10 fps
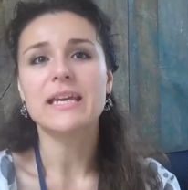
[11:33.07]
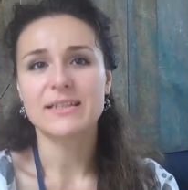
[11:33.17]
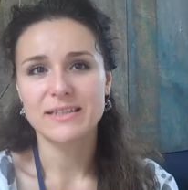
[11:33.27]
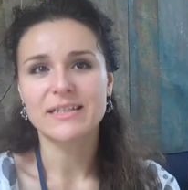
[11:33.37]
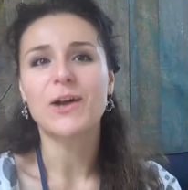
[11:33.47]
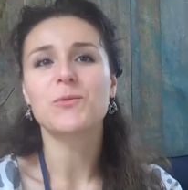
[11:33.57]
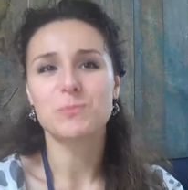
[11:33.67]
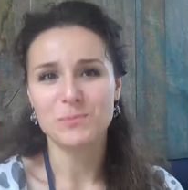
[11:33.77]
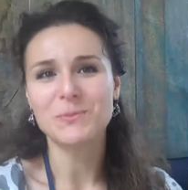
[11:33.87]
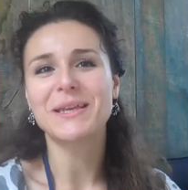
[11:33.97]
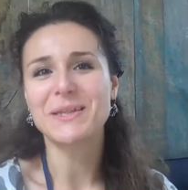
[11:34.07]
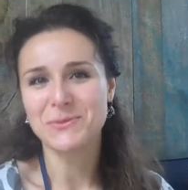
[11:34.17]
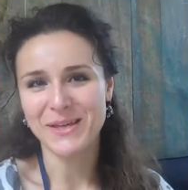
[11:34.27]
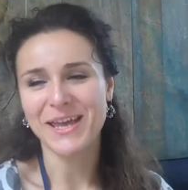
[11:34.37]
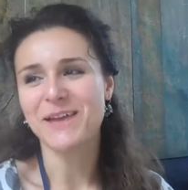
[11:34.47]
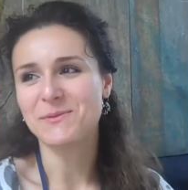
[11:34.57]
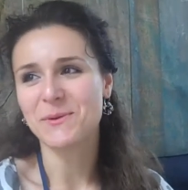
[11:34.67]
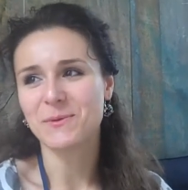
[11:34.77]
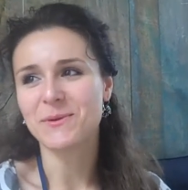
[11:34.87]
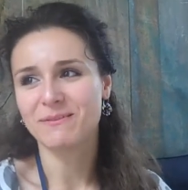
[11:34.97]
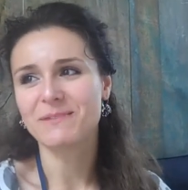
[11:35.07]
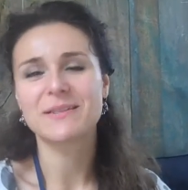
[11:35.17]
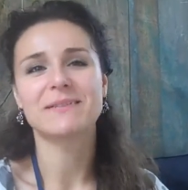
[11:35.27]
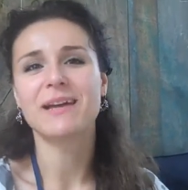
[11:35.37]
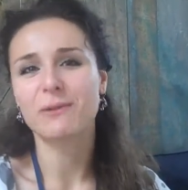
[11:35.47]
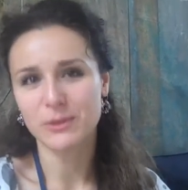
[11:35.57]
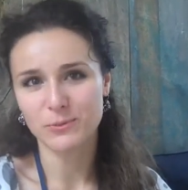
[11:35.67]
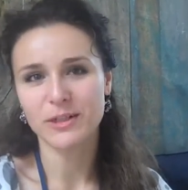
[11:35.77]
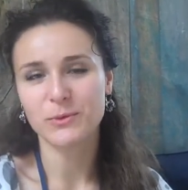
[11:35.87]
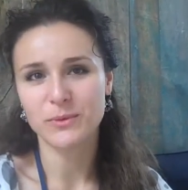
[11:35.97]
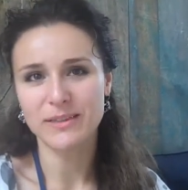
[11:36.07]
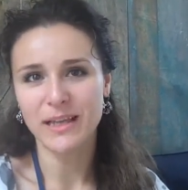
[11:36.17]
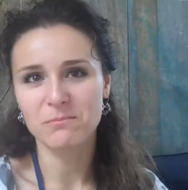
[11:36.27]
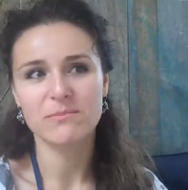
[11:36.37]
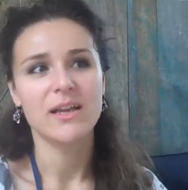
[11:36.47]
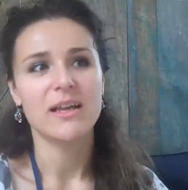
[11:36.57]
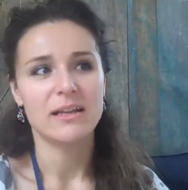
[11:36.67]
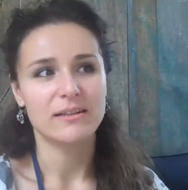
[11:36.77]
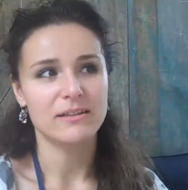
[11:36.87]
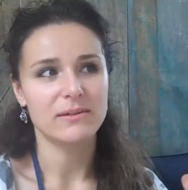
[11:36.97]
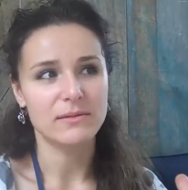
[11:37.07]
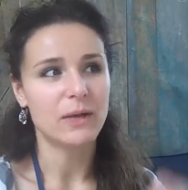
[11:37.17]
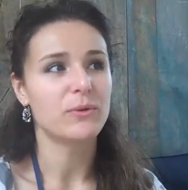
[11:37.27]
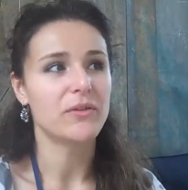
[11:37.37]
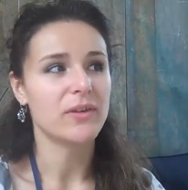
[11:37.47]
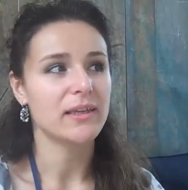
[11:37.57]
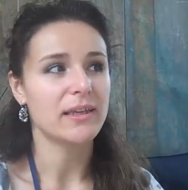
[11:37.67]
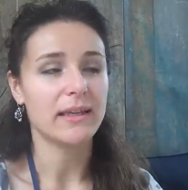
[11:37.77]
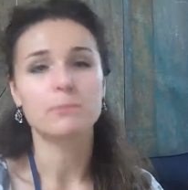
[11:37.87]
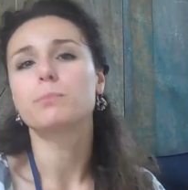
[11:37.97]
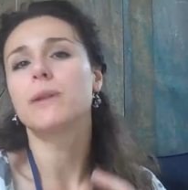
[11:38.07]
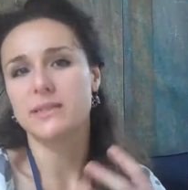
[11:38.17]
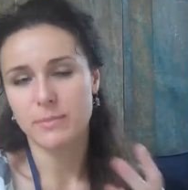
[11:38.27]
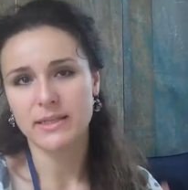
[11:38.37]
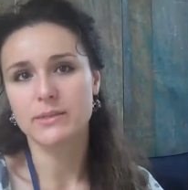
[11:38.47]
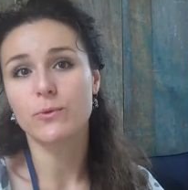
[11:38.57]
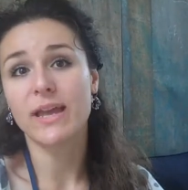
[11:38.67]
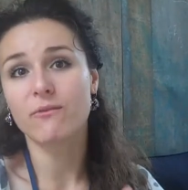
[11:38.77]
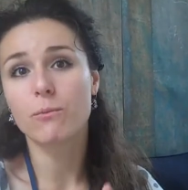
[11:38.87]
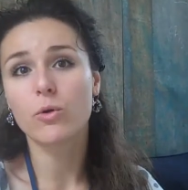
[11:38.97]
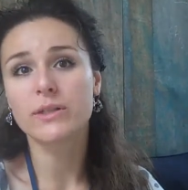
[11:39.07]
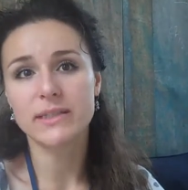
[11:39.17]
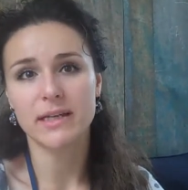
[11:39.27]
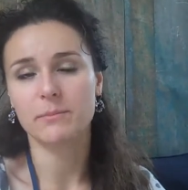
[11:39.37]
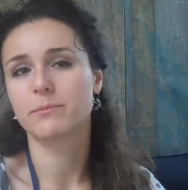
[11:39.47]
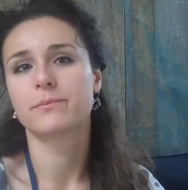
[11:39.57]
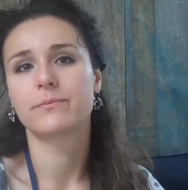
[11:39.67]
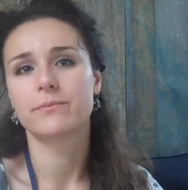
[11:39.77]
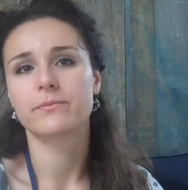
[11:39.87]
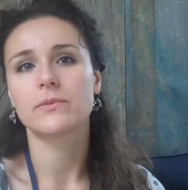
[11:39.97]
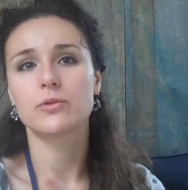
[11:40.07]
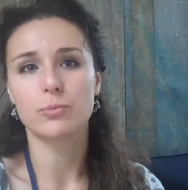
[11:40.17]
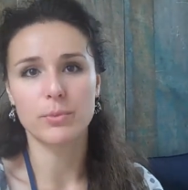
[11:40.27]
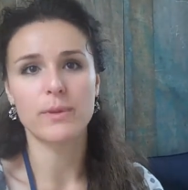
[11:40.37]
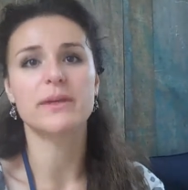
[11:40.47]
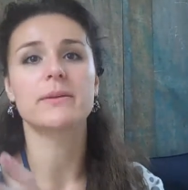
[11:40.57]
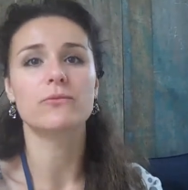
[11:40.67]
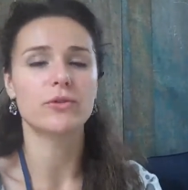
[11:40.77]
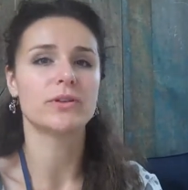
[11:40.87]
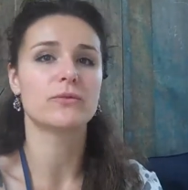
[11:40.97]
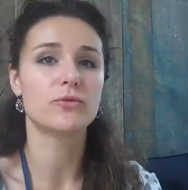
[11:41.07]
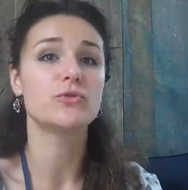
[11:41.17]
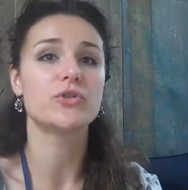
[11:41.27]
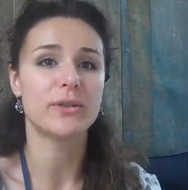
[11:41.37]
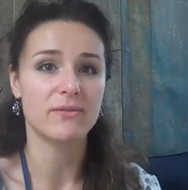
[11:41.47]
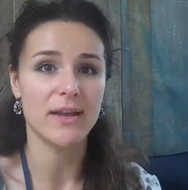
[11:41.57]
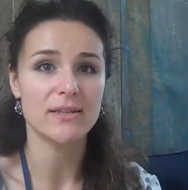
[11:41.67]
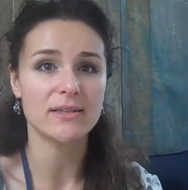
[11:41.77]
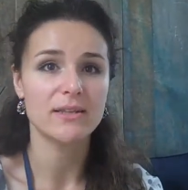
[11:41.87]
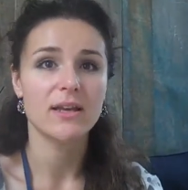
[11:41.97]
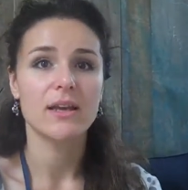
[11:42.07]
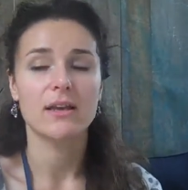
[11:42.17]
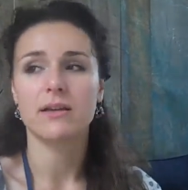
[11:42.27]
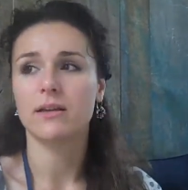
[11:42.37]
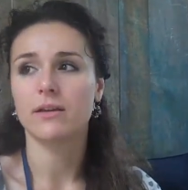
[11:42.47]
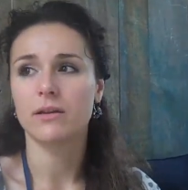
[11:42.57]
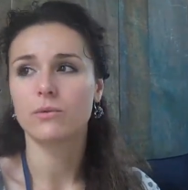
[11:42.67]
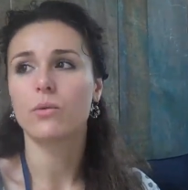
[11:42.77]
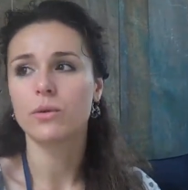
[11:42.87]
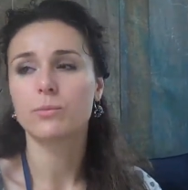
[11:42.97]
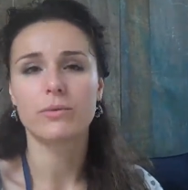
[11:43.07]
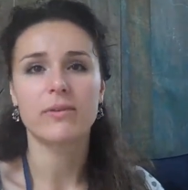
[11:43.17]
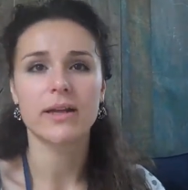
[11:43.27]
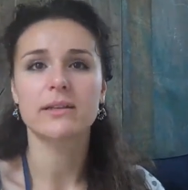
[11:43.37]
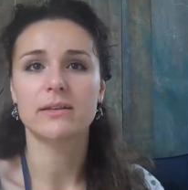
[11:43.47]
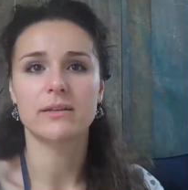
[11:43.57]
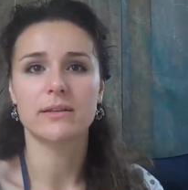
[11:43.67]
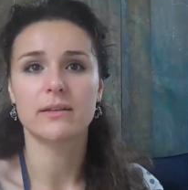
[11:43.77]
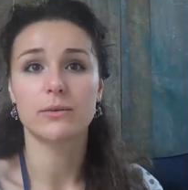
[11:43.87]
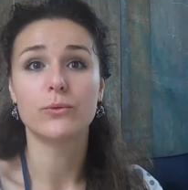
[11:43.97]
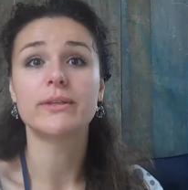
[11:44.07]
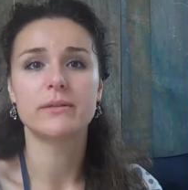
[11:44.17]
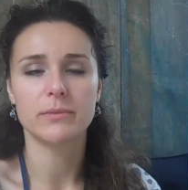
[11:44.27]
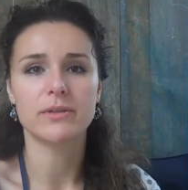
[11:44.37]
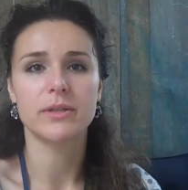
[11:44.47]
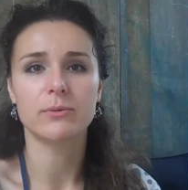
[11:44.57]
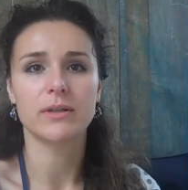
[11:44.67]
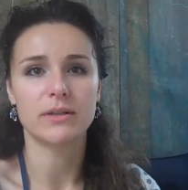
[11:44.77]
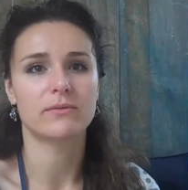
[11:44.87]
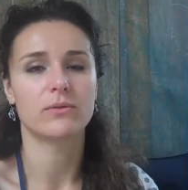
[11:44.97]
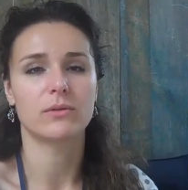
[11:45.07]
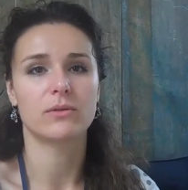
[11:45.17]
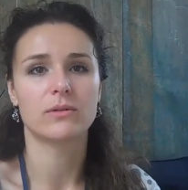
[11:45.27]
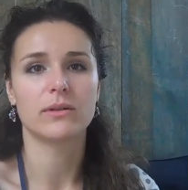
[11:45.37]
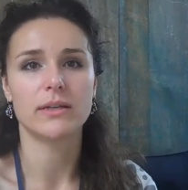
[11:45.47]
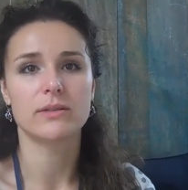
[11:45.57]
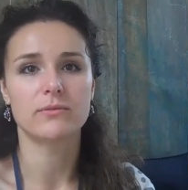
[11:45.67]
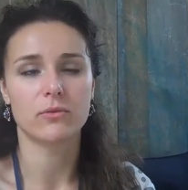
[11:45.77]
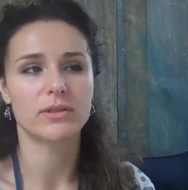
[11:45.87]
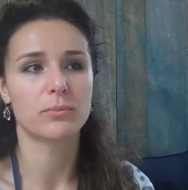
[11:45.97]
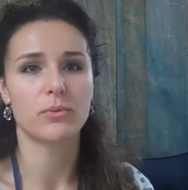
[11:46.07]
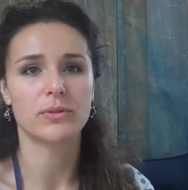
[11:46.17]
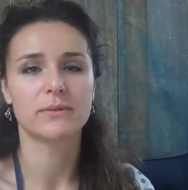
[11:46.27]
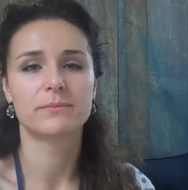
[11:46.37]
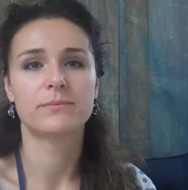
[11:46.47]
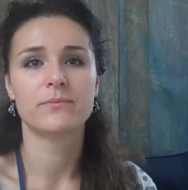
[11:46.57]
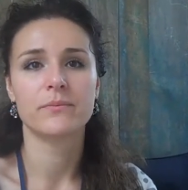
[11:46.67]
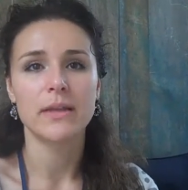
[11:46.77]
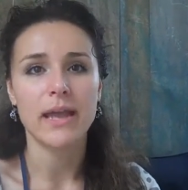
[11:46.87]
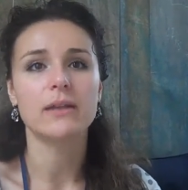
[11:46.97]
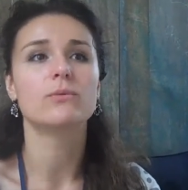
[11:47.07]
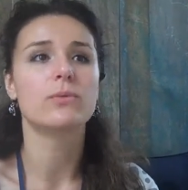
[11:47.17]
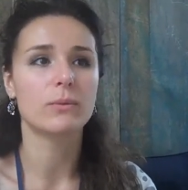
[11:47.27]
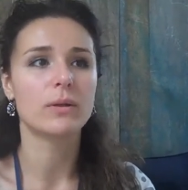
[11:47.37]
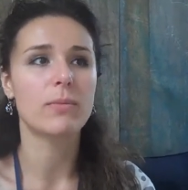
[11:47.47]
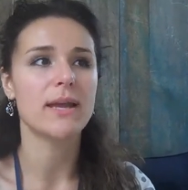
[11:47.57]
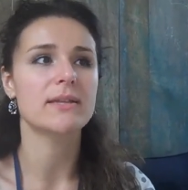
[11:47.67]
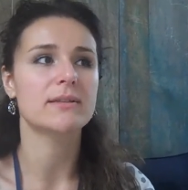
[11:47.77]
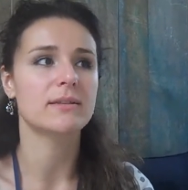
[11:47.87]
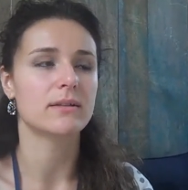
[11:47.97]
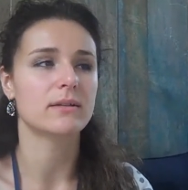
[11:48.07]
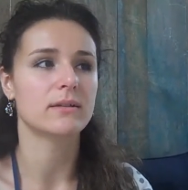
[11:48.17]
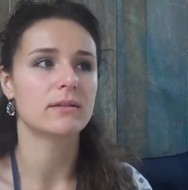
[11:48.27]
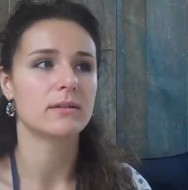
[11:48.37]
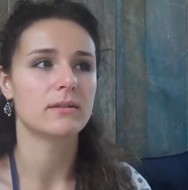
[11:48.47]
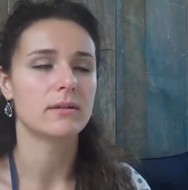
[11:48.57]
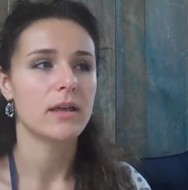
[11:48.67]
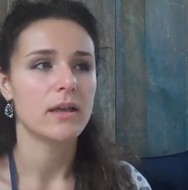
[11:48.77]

Yes, now because we ha we, we've seen how it worked with them, now we're thinking, and plus because we have more time to prepare them for the future events, uh, we will provide uh, written material for, as for support, and we will base uh,